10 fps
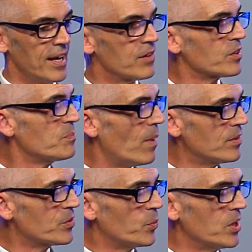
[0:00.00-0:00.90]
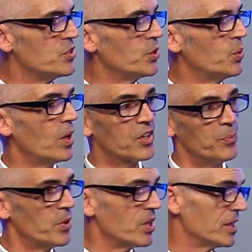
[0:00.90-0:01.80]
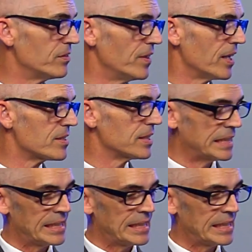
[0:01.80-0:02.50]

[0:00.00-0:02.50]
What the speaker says: every month we do a community event.